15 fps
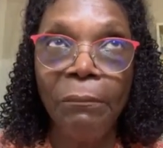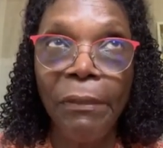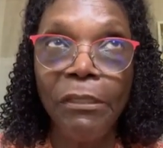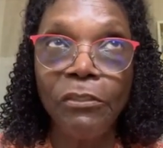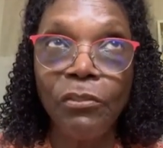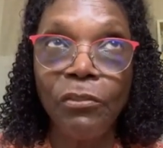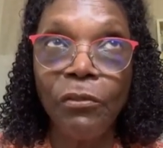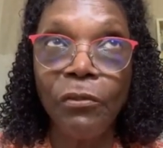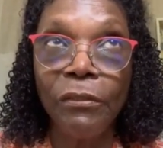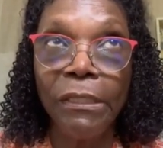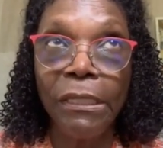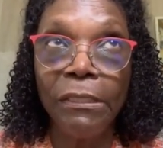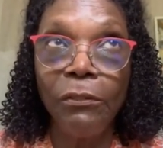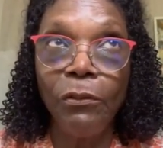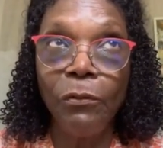to make sure
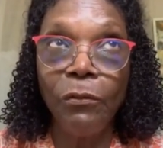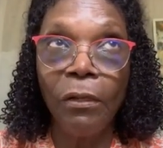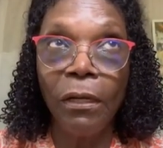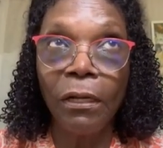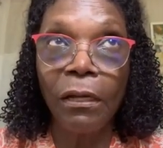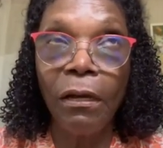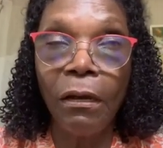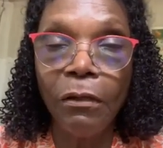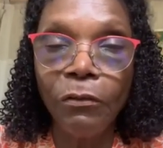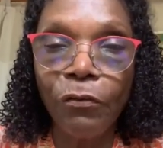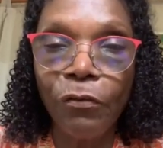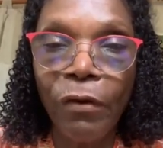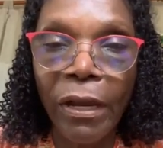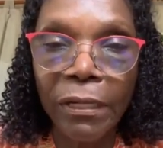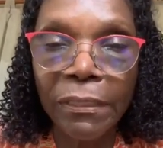they do not
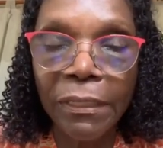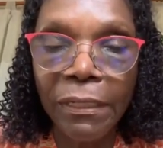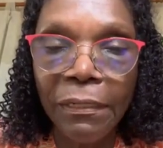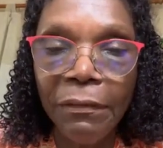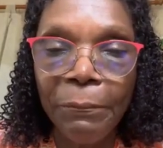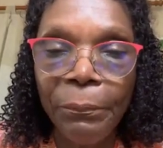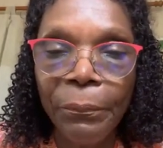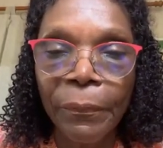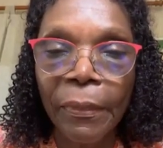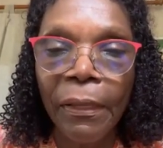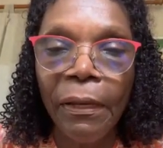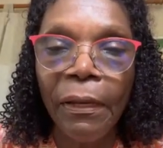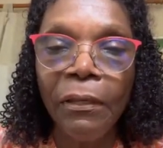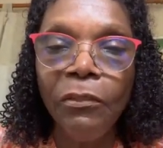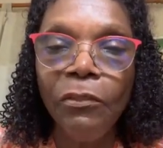contract any
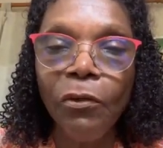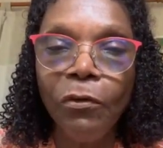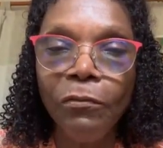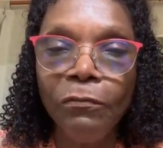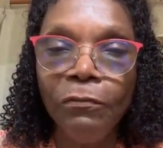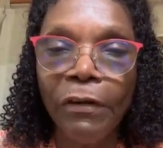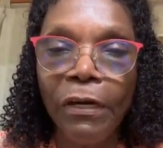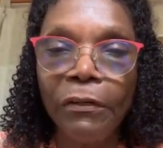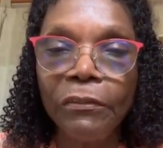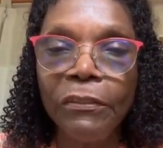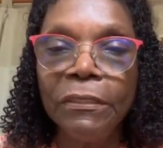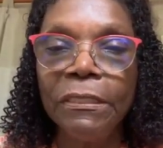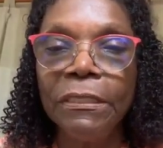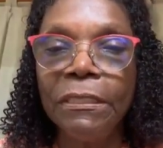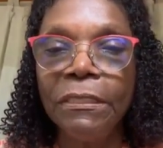unknown
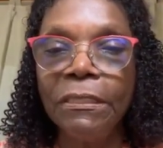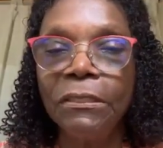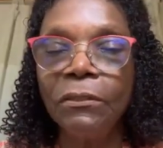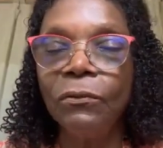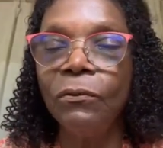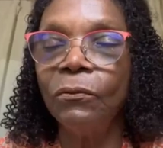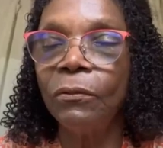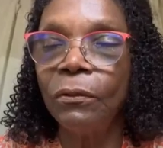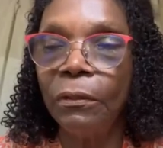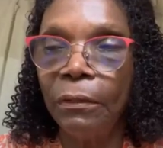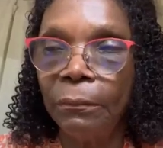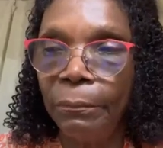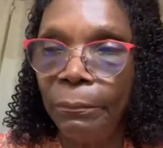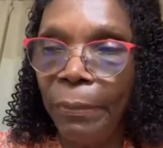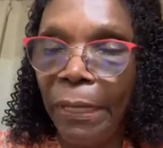viruses
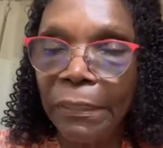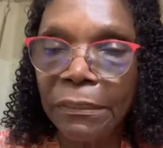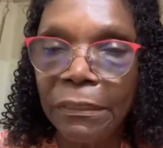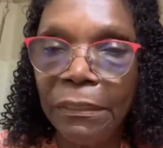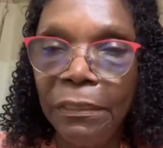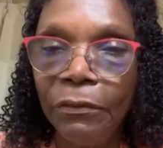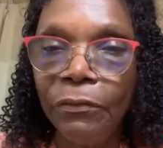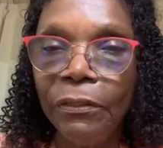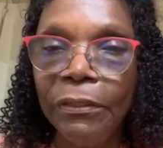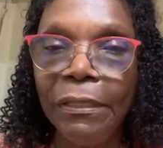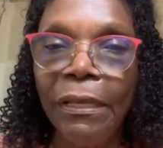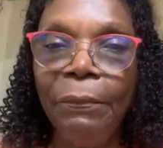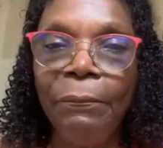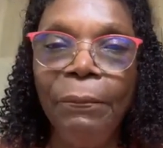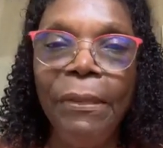or bacteria
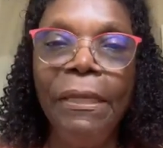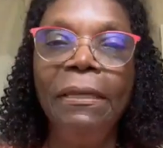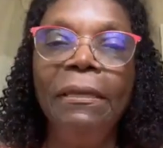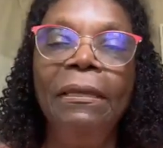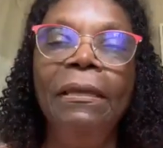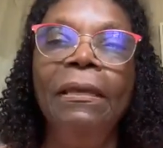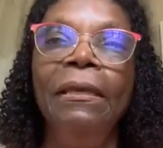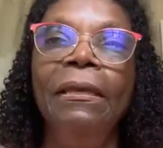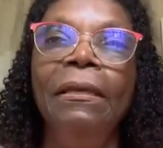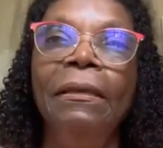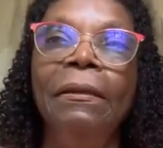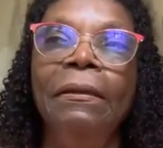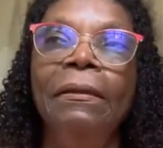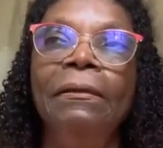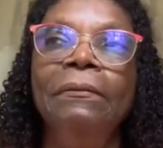that may
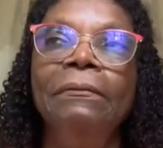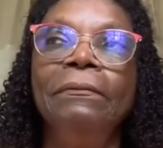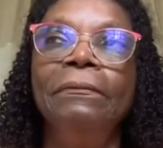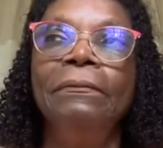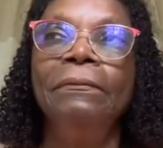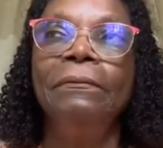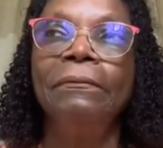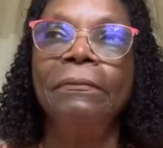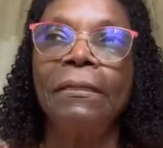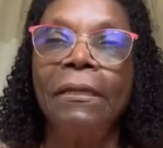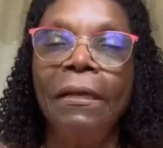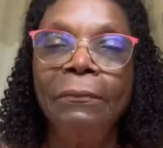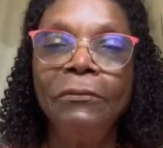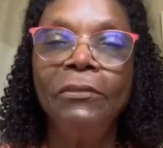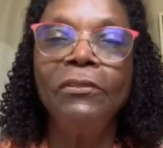
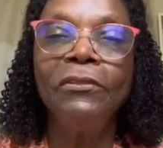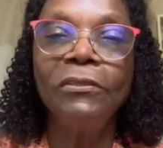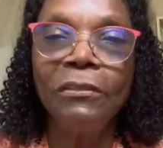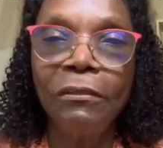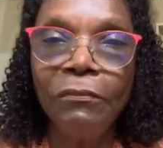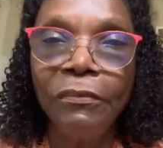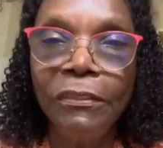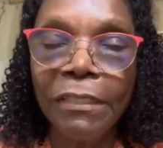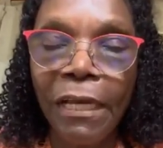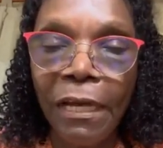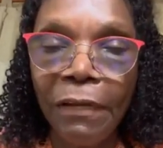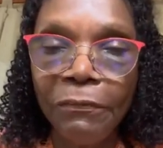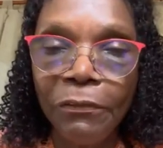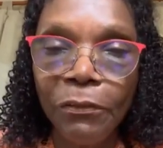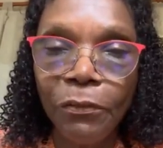come to the surface
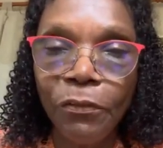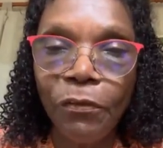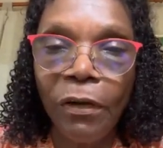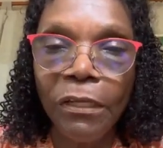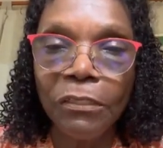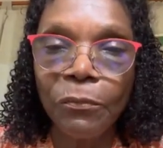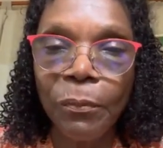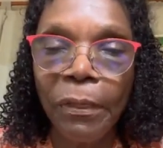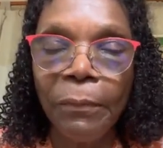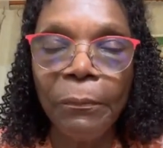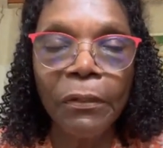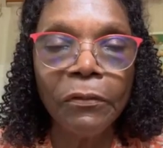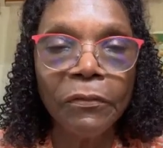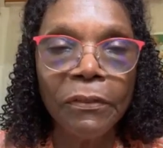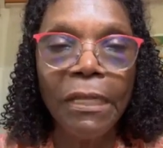after the transplant,
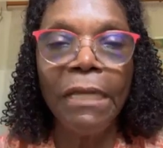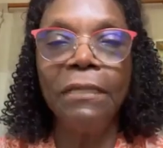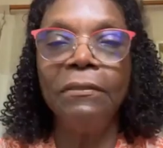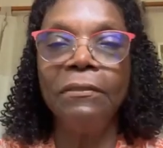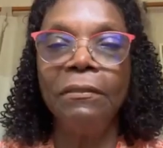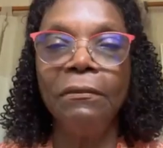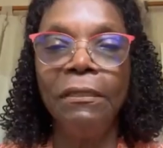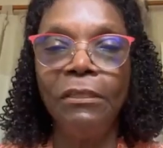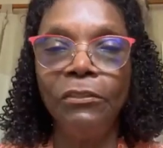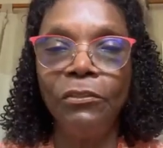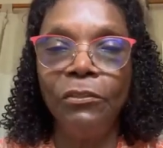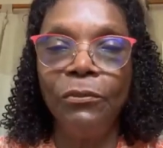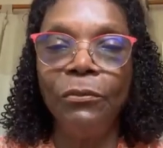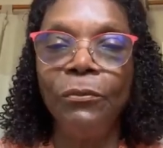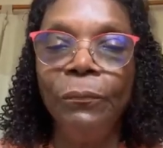because that is the
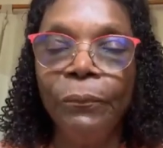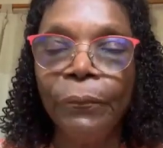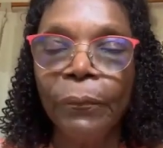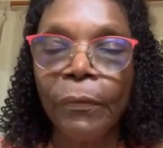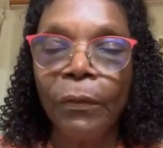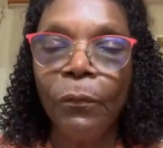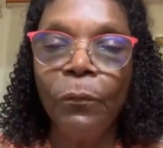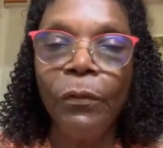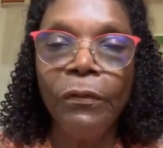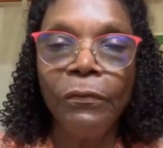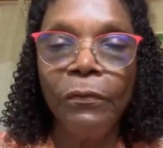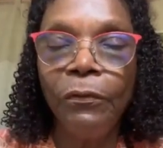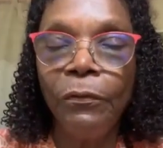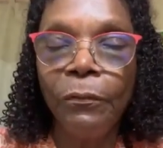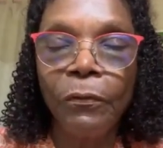issue
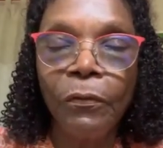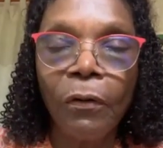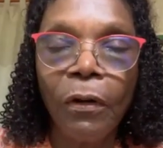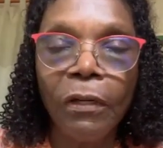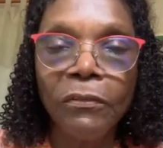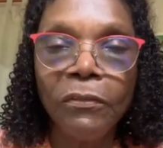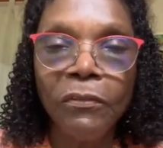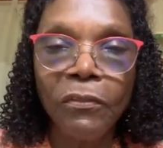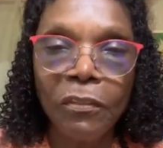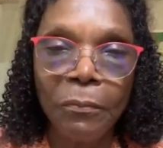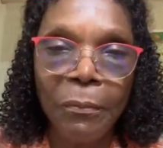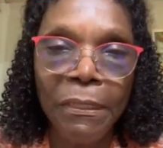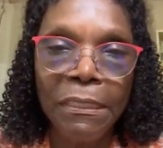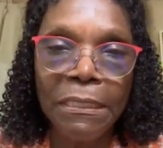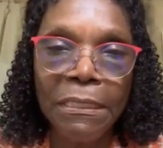with crossing
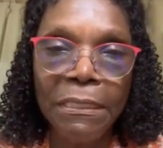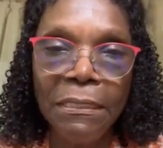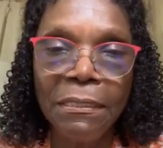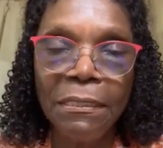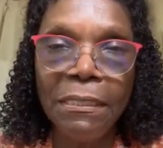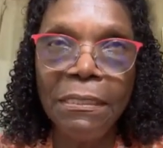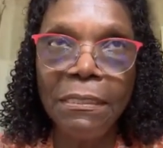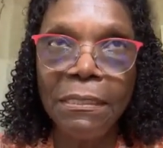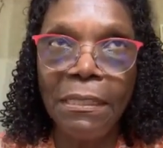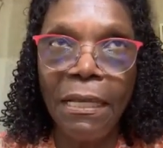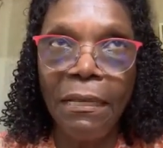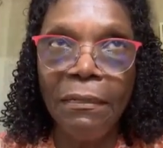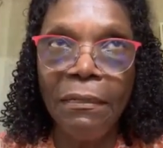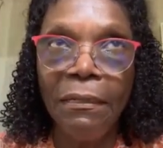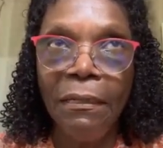species, is
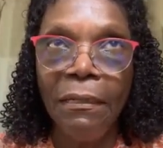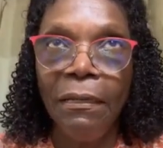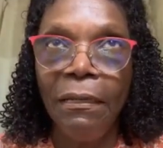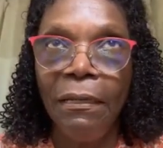that